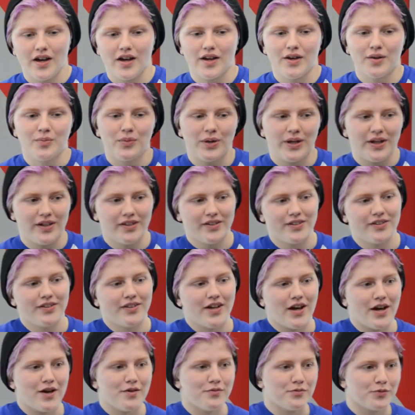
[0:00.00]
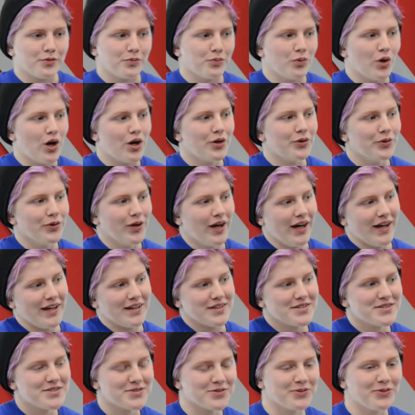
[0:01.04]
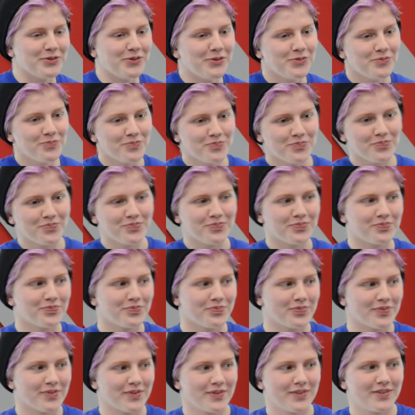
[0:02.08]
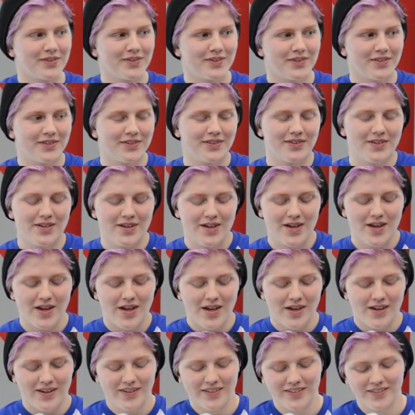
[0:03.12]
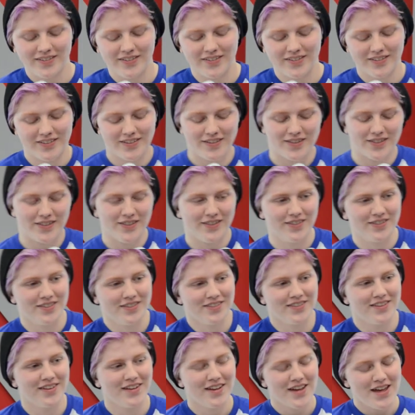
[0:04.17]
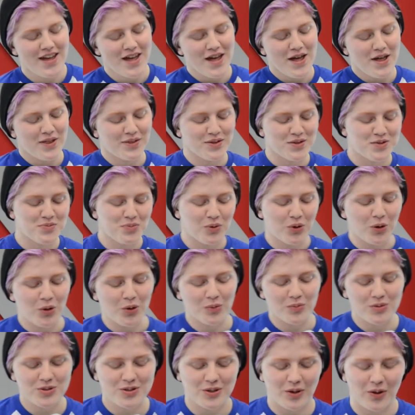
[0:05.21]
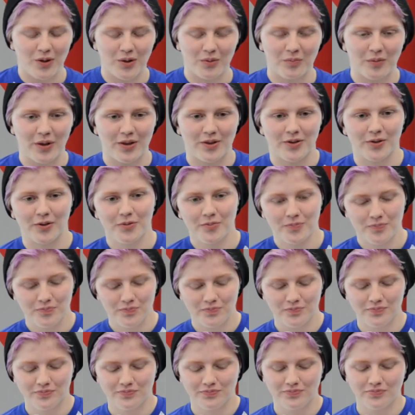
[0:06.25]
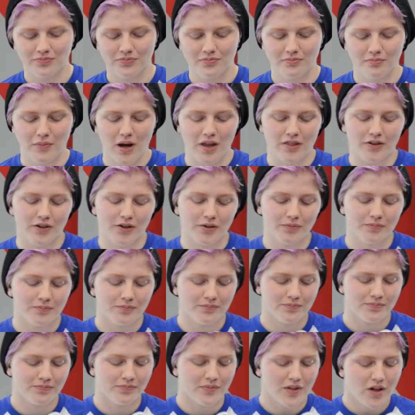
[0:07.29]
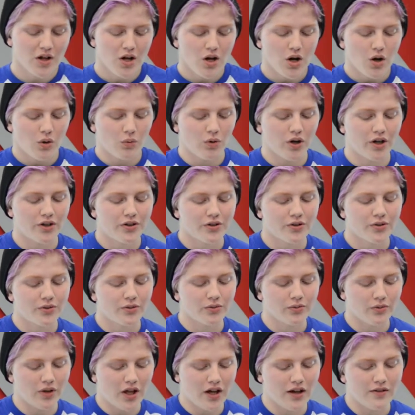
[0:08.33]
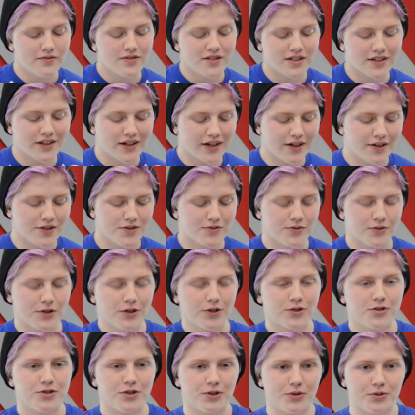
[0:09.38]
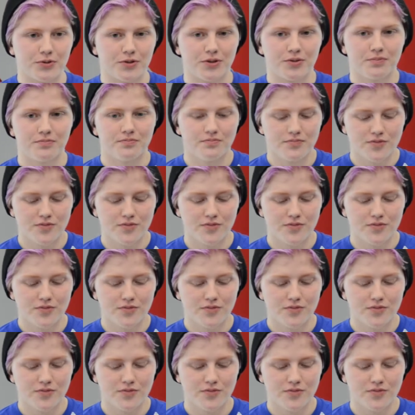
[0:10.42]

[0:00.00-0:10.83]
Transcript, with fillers: I am Aiden. I am from Wahoo High School. Warriors. Yeah. Yeah. And this poem is called Mother. Mother, one who loves and cares for her children.